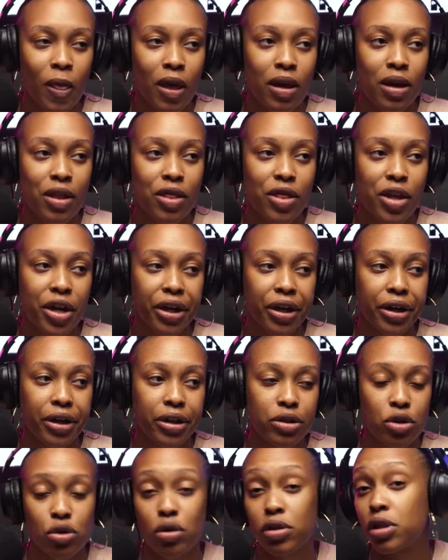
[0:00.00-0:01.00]

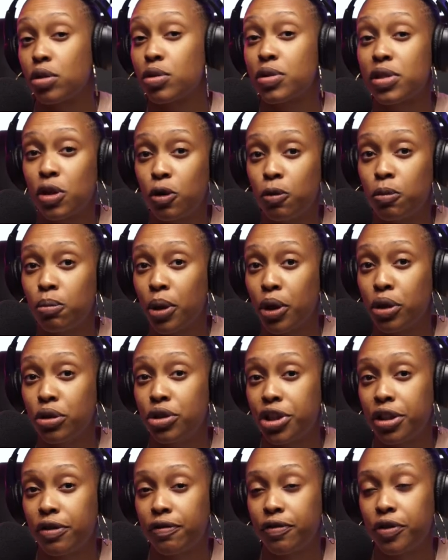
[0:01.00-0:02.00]
There's also still merch
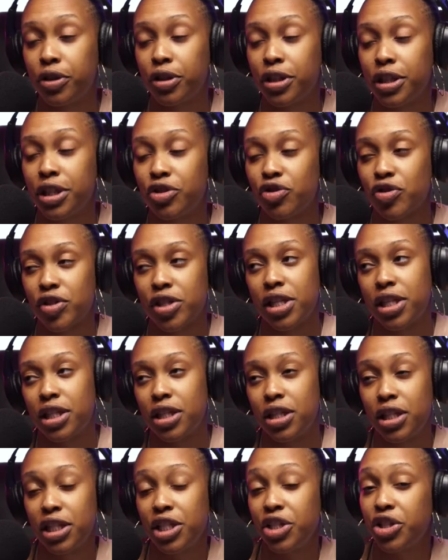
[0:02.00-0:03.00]
if you're interested in
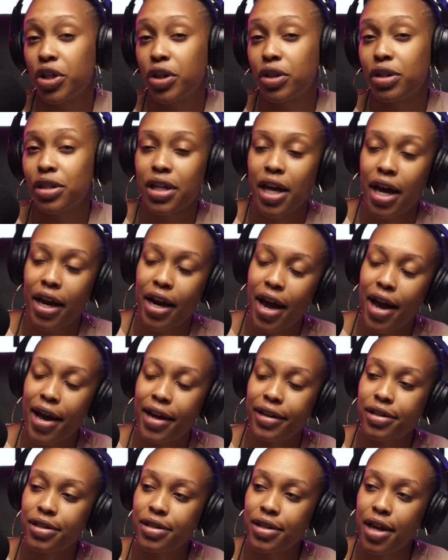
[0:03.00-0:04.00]
t-shirts, dad
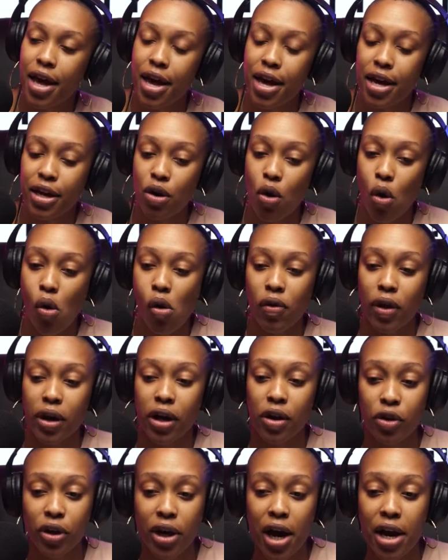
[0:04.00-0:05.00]
hats, and all that
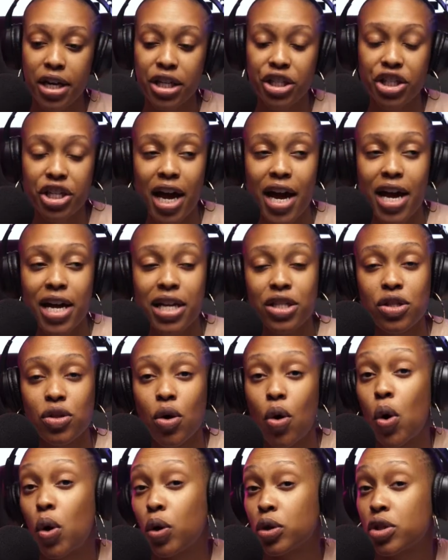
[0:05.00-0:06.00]
other kind of jazz.
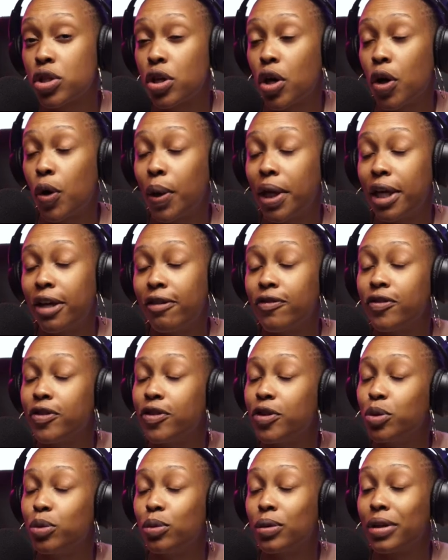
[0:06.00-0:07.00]
Also, if
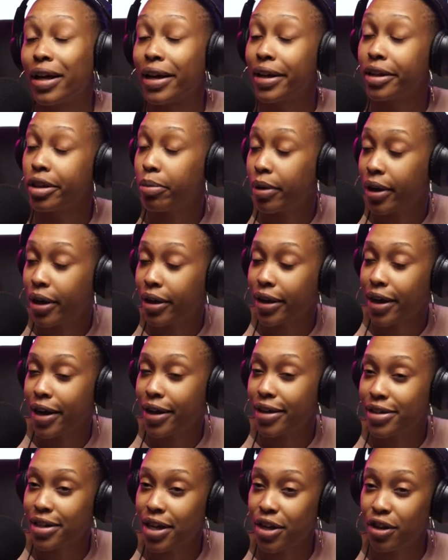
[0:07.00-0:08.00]
you like the
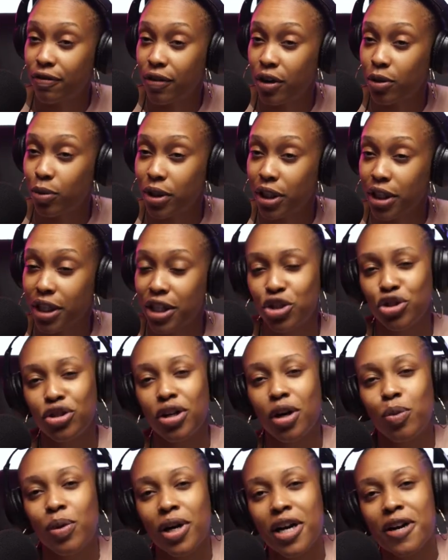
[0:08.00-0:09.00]
podcast and you fuck with the kids, you know
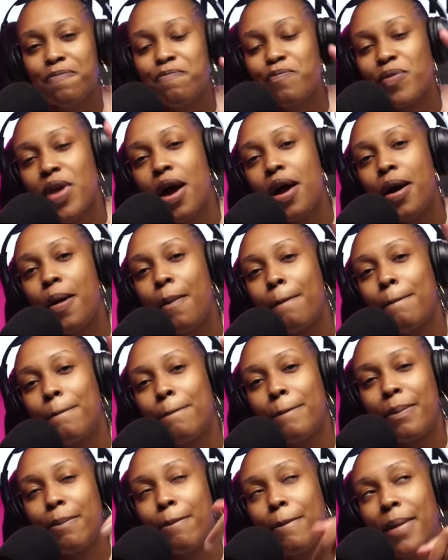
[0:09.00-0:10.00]
what?
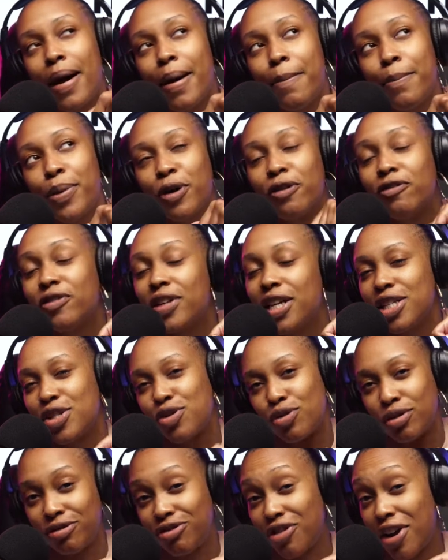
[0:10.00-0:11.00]
My birthday's
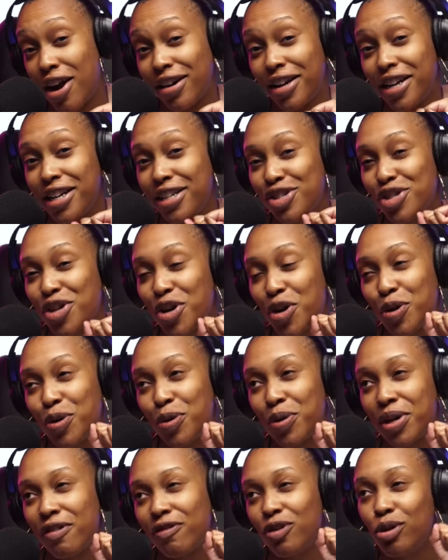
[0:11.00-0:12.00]
on Friday, so
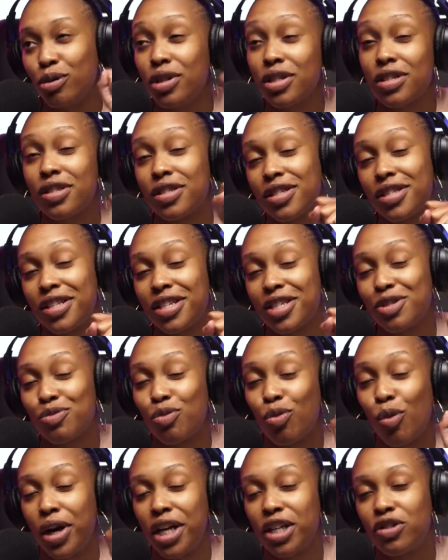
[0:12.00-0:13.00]
if you listen to this
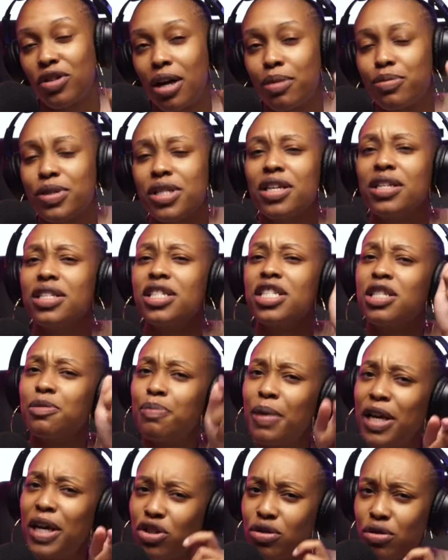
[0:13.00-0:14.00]
when it drops,
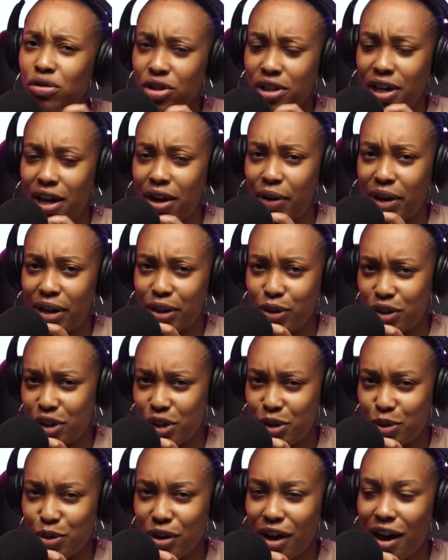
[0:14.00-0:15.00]
special shout out to
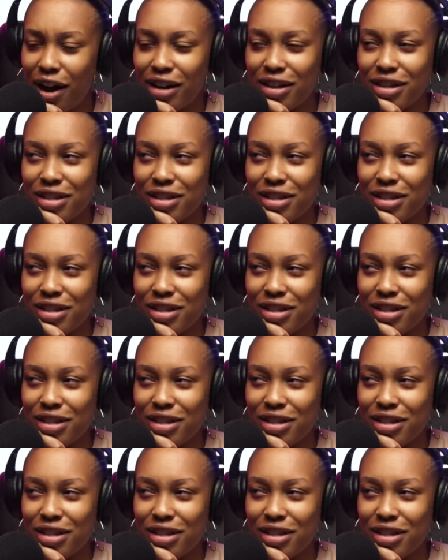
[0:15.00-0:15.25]
you guys